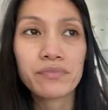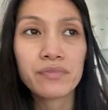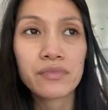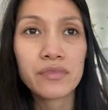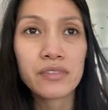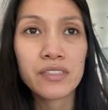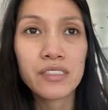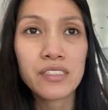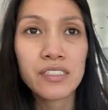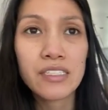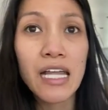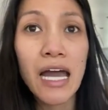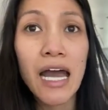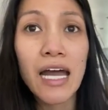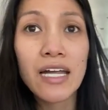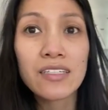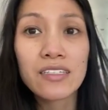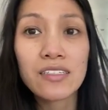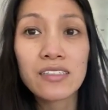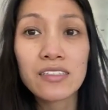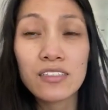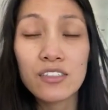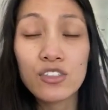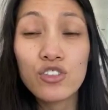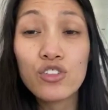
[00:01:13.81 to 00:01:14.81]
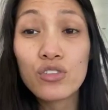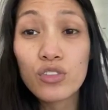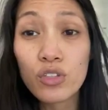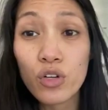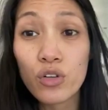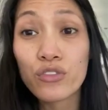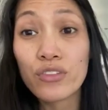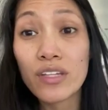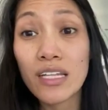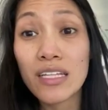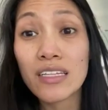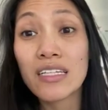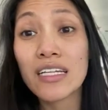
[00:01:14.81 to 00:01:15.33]
that new growth
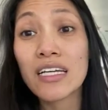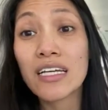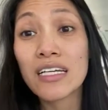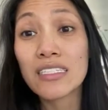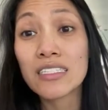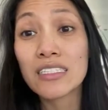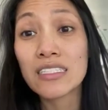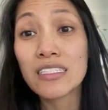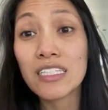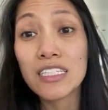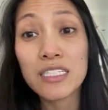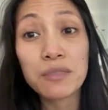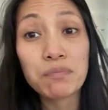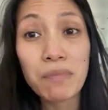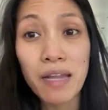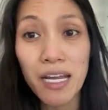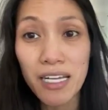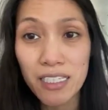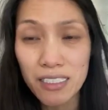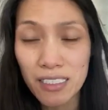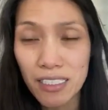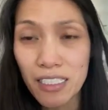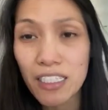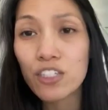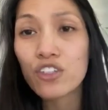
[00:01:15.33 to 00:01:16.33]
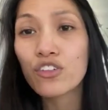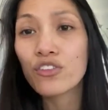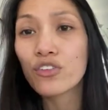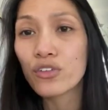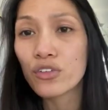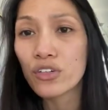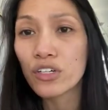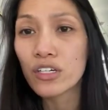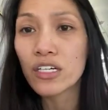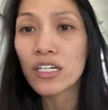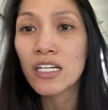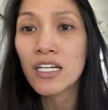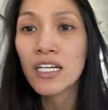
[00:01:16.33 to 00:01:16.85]
that is dysplastic
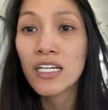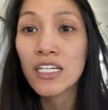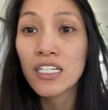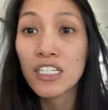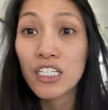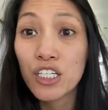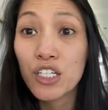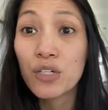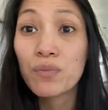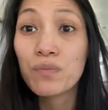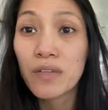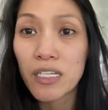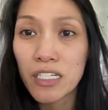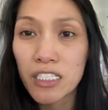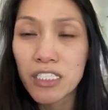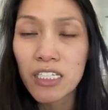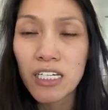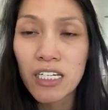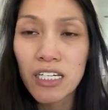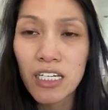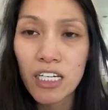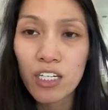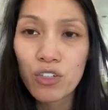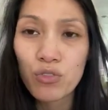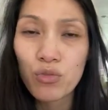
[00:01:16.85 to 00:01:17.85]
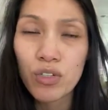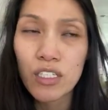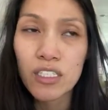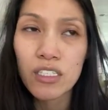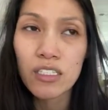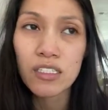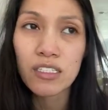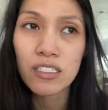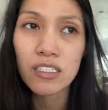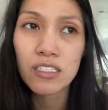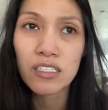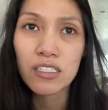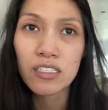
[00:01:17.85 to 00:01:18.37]
or neoplasia, like what
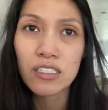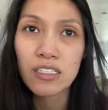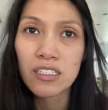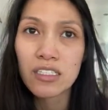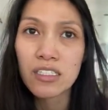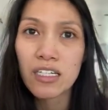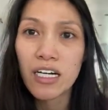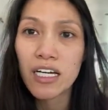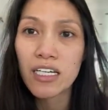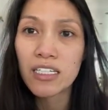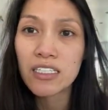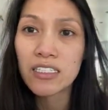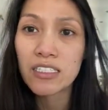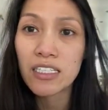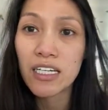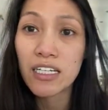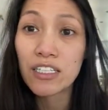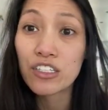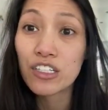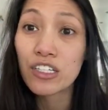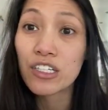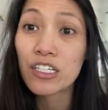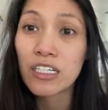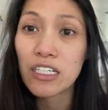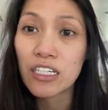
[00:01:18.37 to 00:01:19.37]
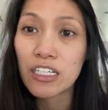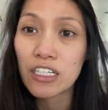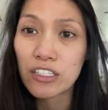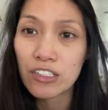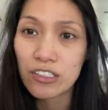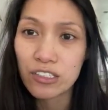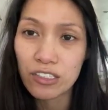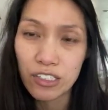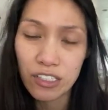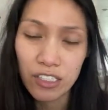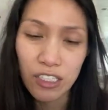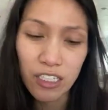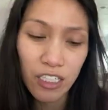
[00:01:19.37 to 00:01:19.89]
I said
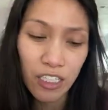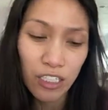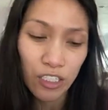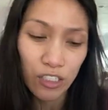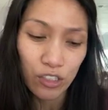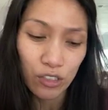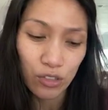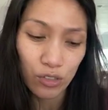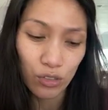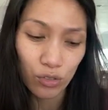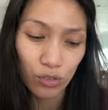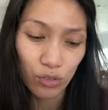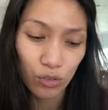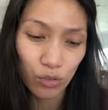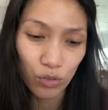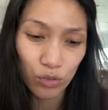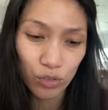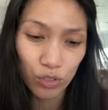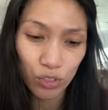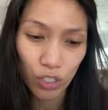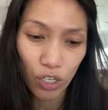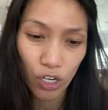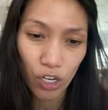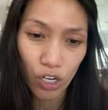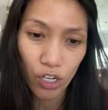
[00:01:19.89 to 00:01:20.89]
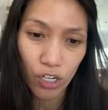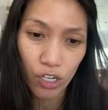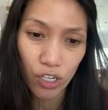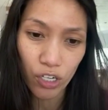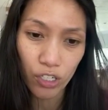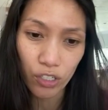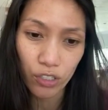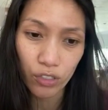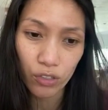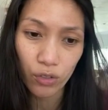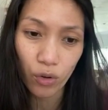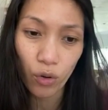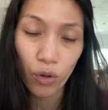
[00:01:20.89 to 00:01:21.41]
earlier, so those
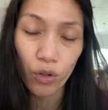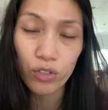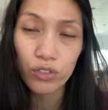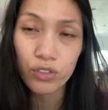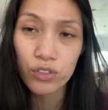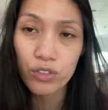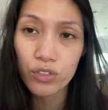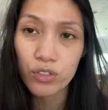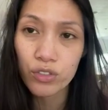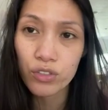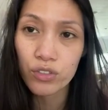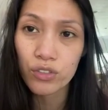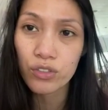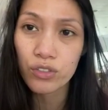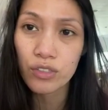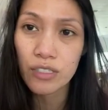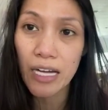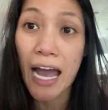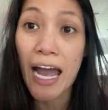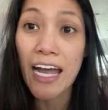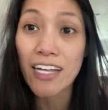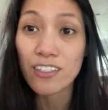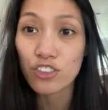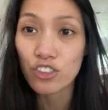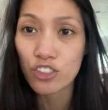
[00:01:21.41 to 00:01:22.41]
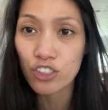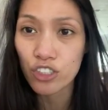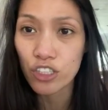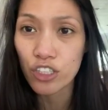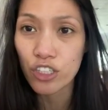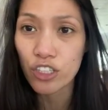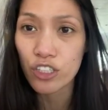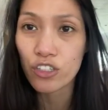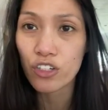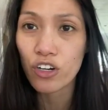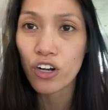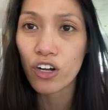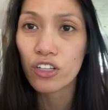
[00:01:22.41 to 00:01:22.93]
are called
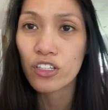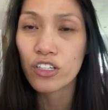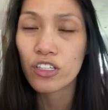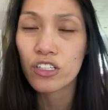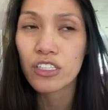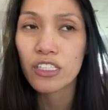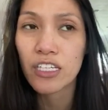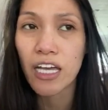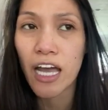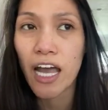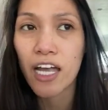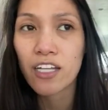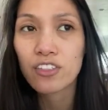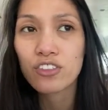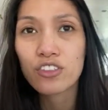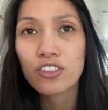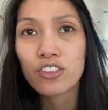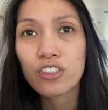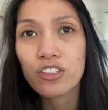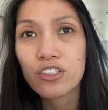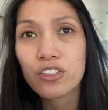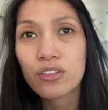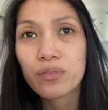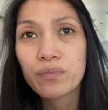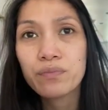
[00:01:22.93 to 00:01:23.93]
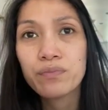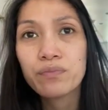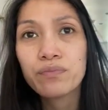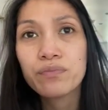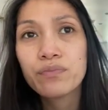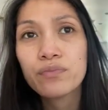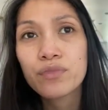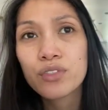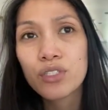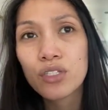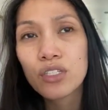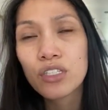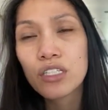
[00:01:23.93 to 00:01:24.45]
cancer, colon cancer.
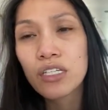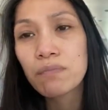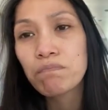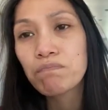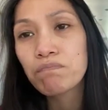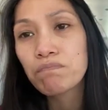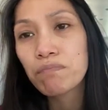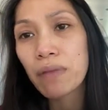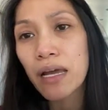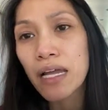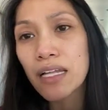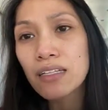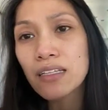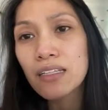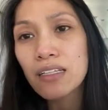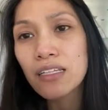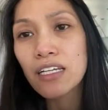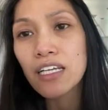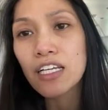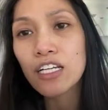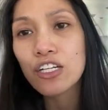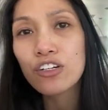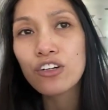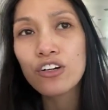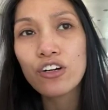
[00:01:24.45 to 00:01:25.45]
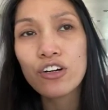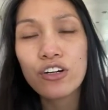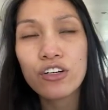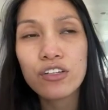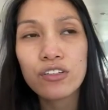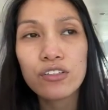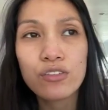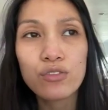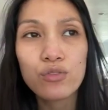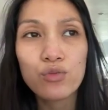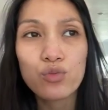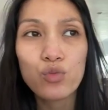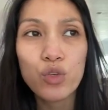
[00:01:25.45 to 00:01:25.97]
So depending
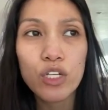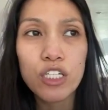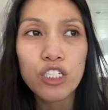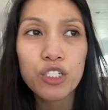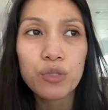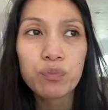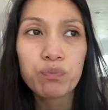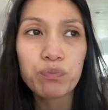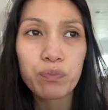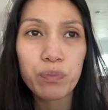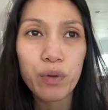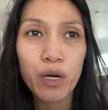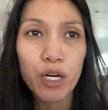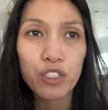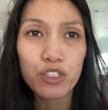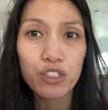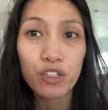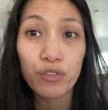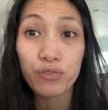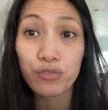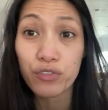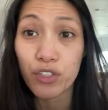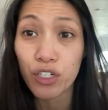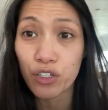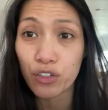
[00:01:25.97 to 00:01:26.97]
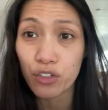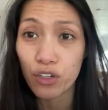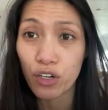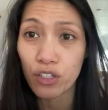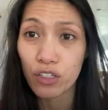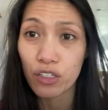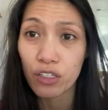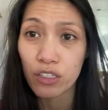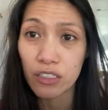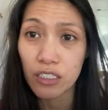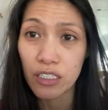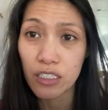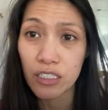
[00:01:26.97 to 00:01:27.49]
on which part of the
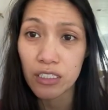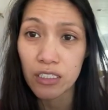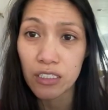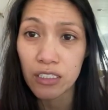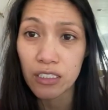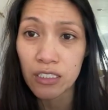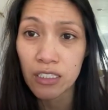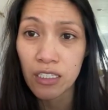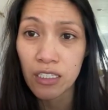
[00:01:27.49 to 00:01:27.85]
colon is